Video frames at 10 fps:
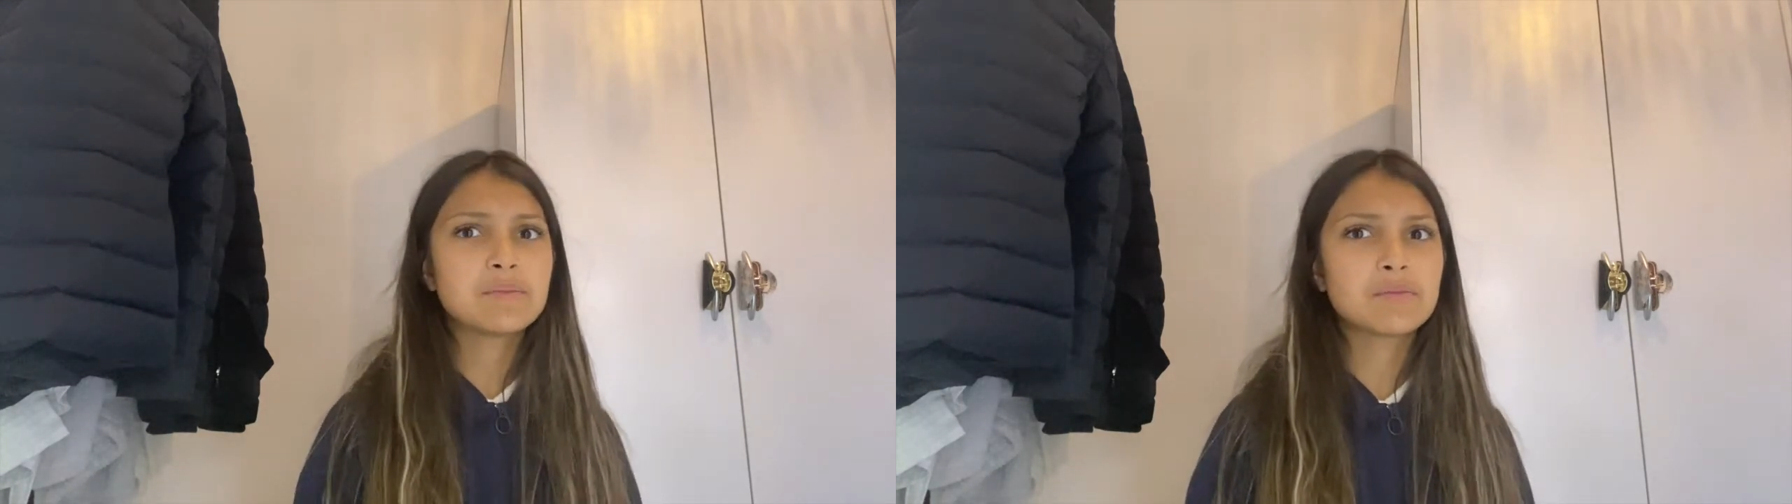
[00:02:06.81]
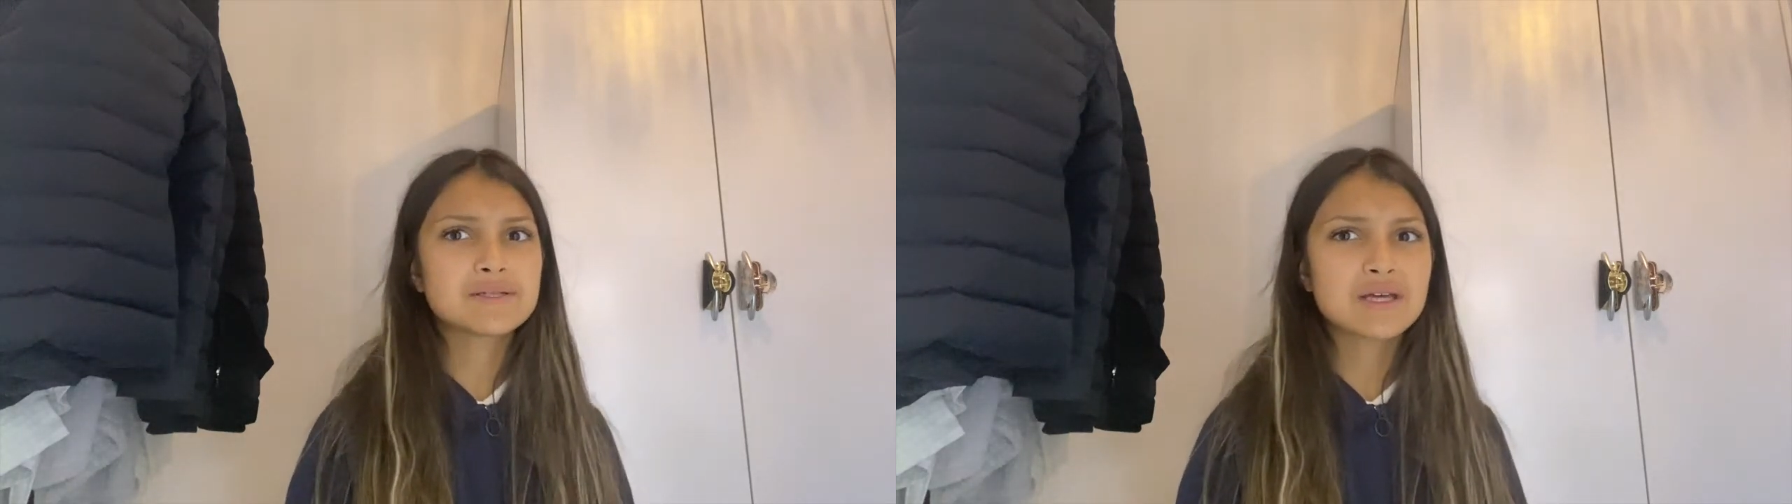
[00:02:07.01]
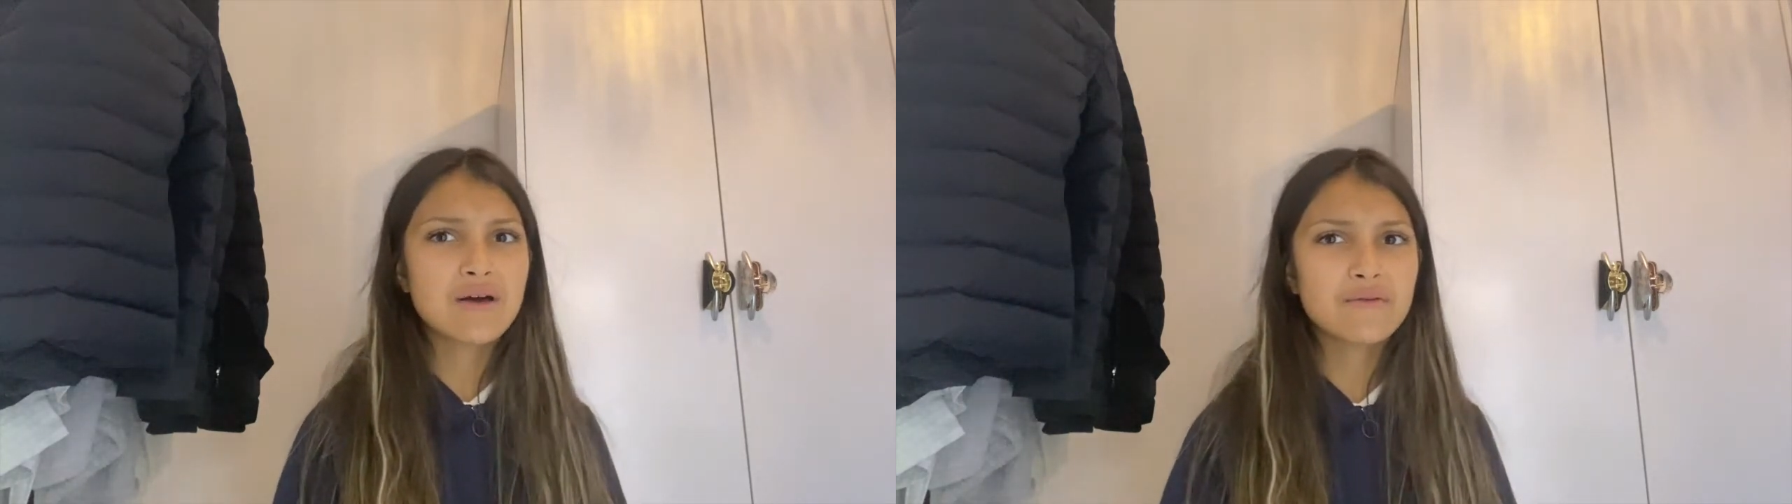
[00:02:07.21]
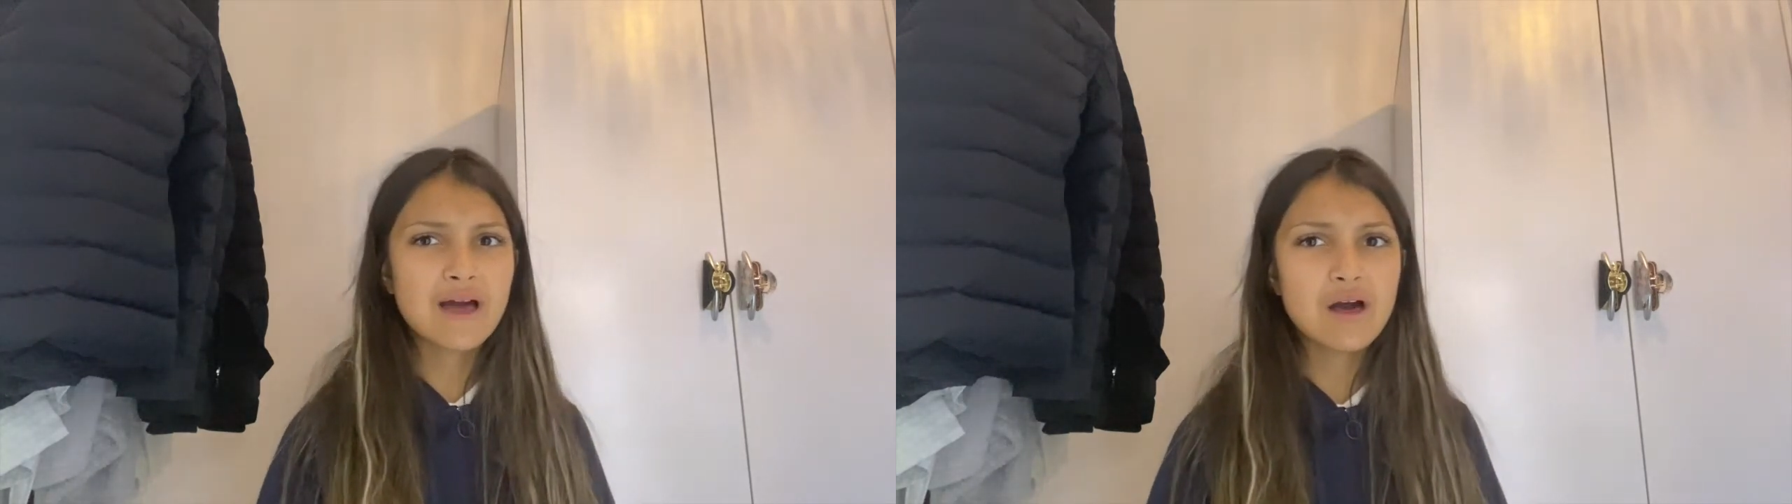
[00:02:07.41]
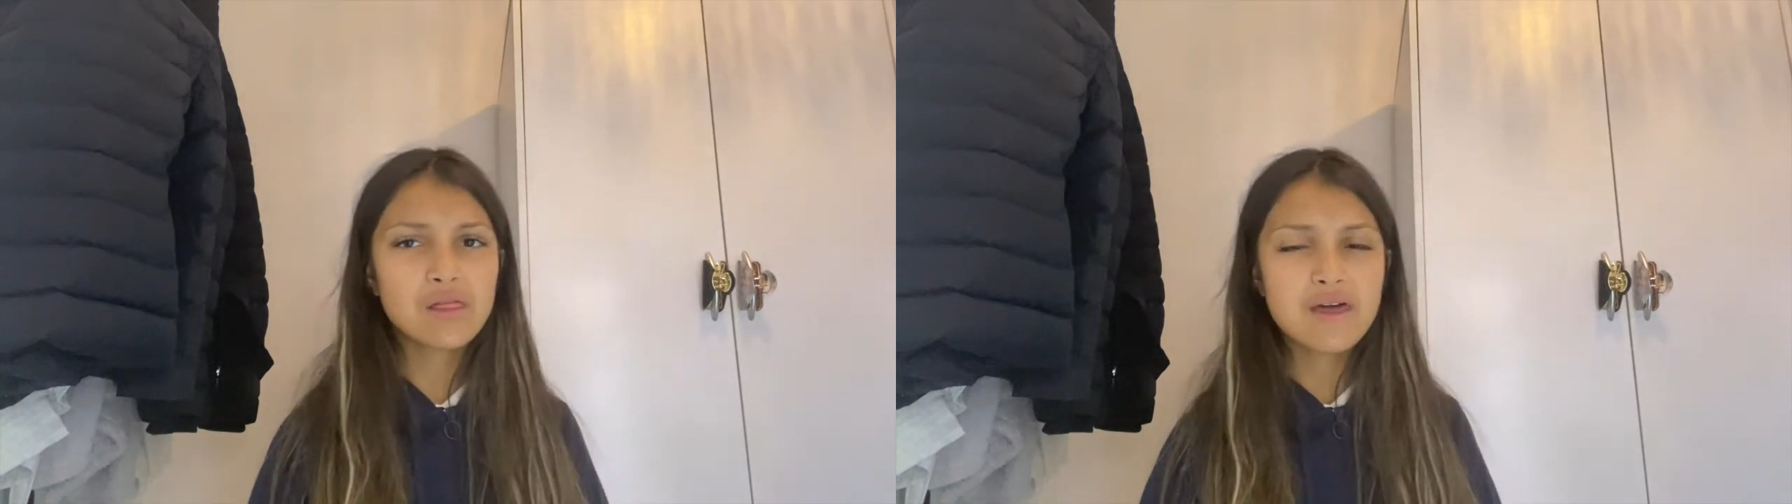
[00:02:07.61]
put myself
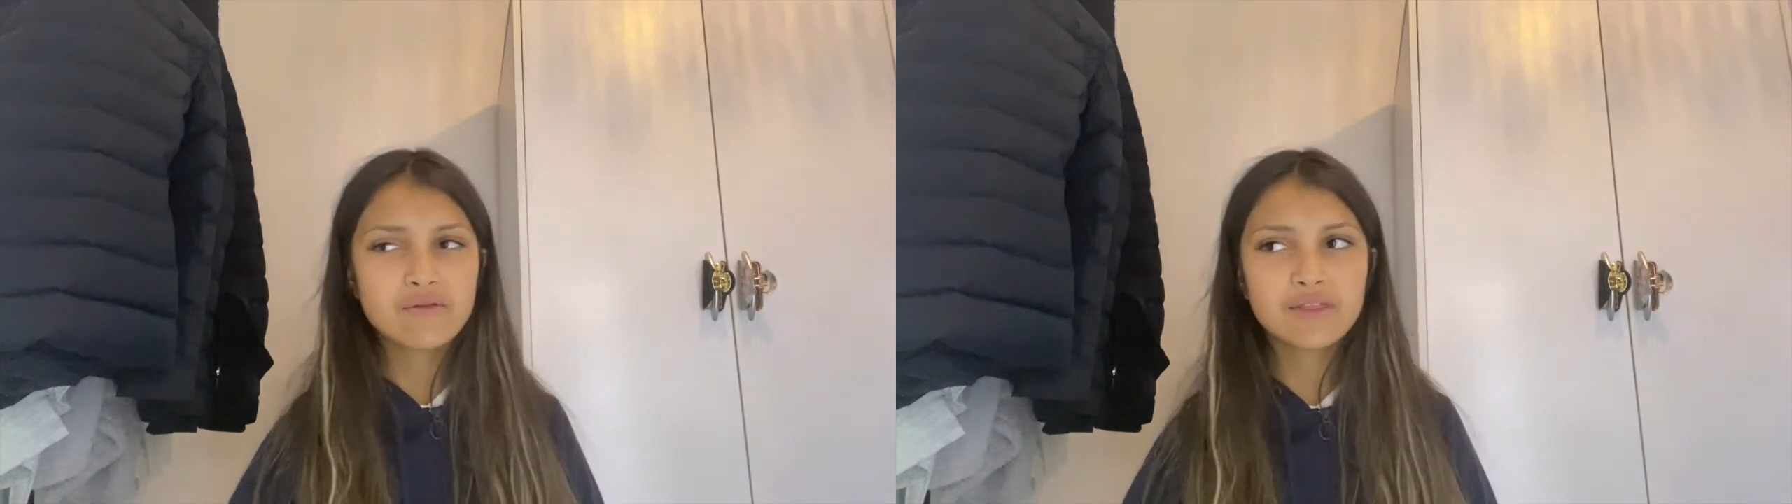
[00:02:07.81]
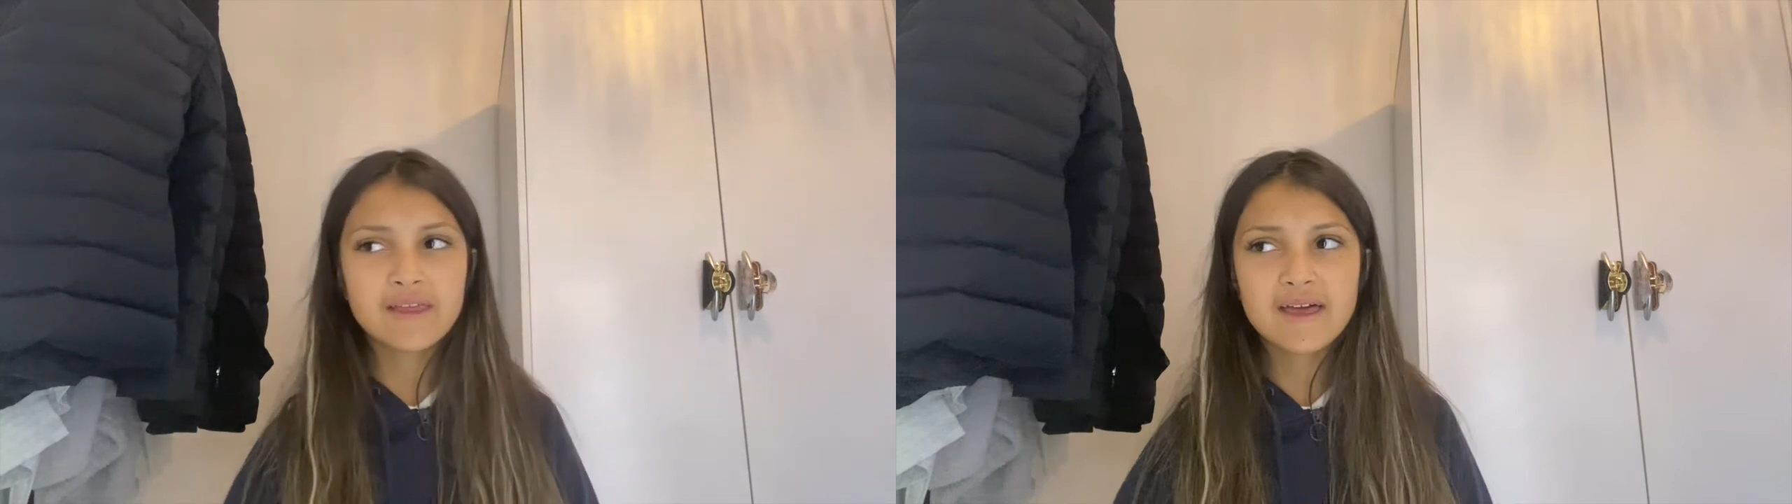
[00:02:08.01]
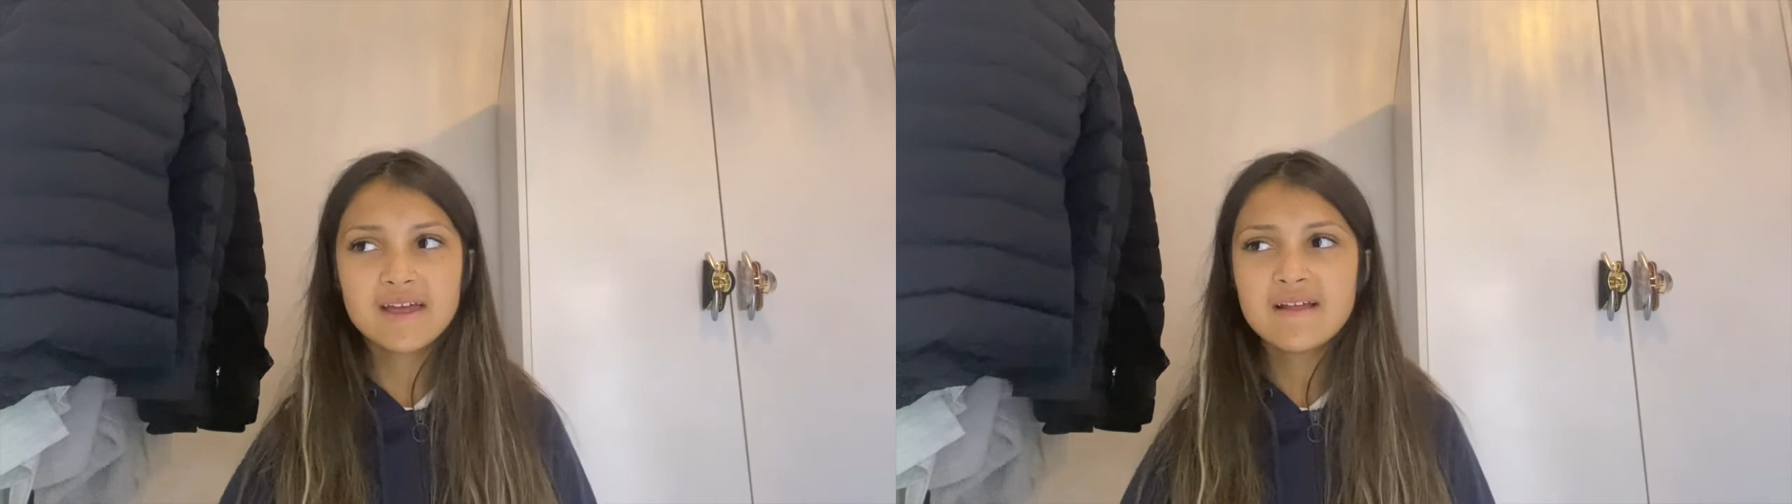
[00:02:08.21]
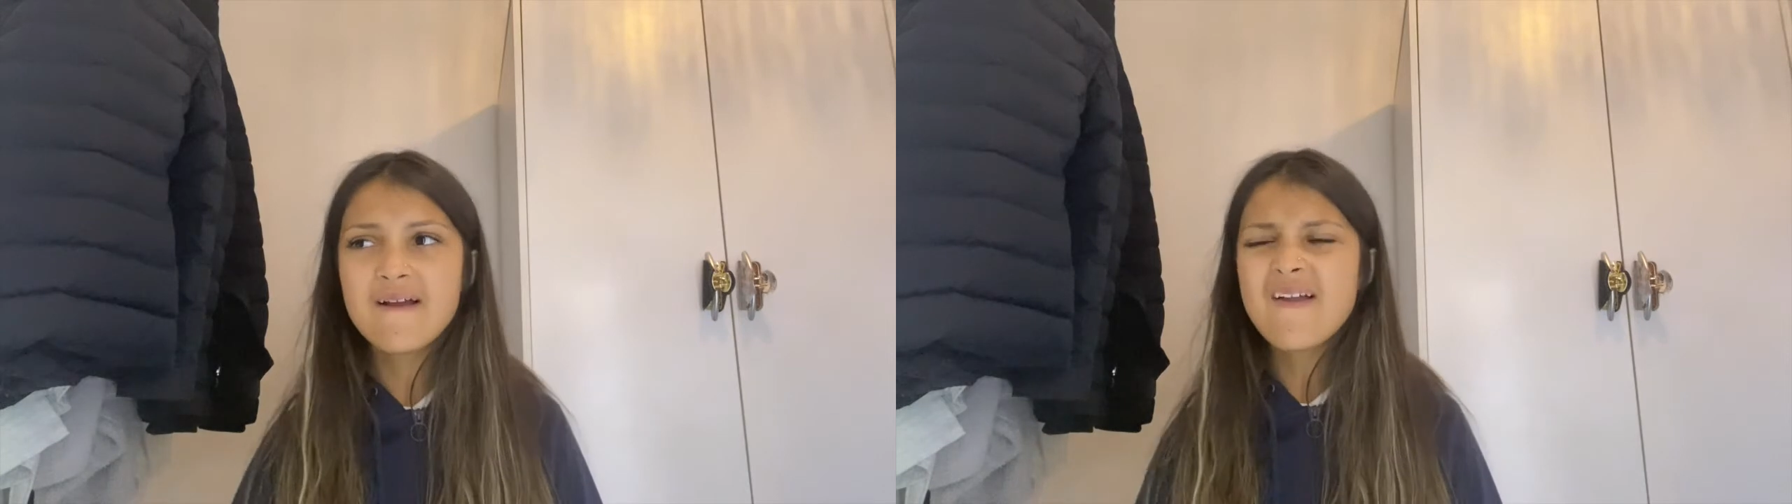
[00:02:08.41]
out there on there